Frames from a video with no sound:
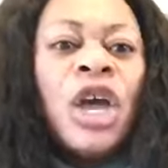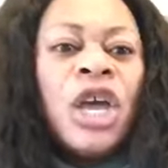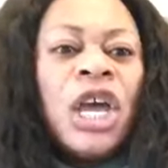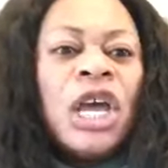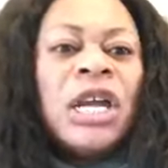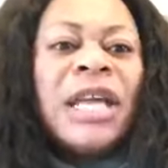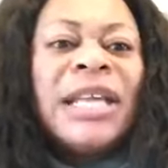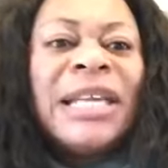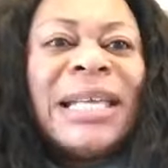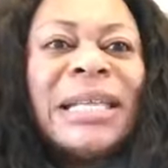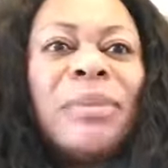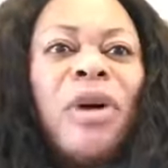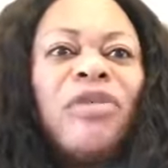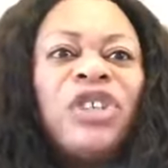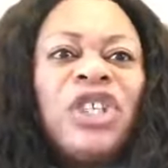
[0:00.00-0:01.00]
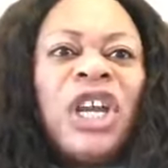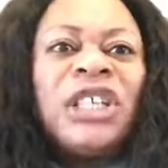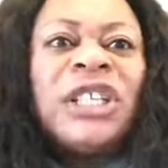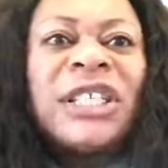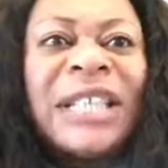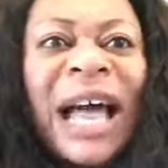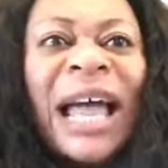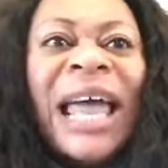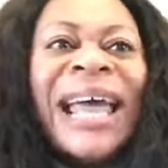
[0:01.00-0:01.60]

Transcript: healing in the name of Jesus,